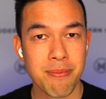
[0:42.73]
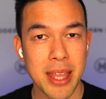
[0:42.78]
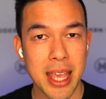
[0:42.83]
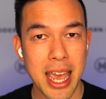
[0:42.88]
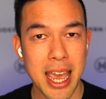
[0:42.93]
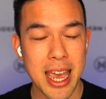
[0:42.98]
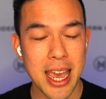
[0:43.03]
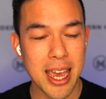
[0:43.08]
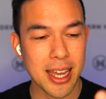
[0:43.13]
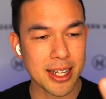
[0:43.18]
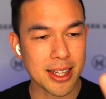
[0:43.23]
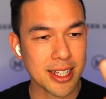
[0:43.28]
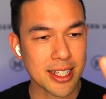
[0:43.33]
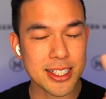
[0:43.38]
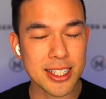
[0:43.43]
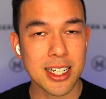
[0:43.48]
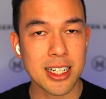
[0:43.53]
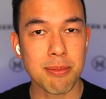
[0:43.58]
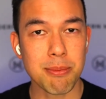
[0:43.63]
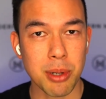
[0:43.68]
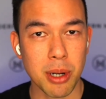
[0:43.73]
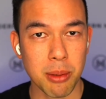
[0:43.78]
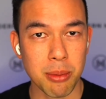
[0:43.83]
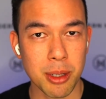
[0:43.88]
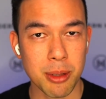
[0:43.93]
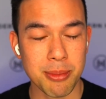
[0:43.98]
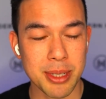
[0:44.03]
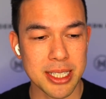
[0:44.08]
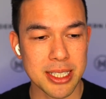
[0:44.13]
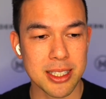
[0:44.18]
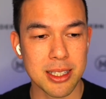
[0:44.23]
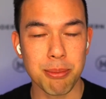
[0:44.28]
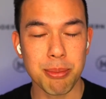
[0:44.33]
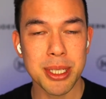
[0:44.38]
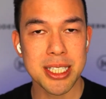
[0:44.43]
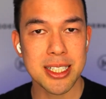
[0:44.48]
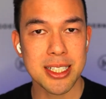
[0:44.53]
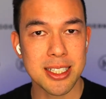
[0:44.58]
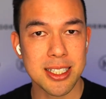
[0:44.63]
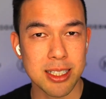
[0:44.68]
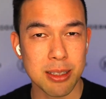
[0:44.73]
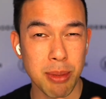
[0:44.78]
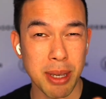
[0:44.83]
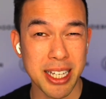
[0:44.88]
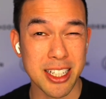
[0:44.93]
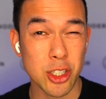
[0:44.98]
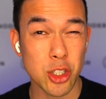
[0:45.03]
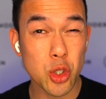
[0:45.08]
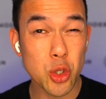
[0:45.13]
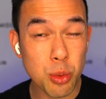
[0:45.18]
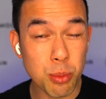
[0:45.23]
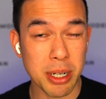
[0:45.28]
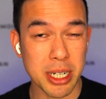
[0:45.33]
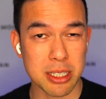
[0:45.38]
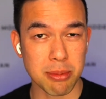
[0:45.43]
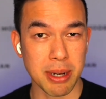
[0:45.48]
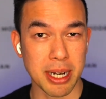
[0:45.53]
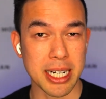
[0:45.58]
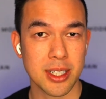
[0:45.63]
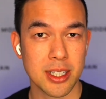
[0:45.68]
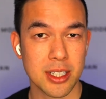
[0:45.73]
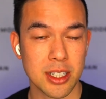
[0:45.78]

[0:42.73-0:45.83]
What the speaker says: And the second problem is the business is making too much money.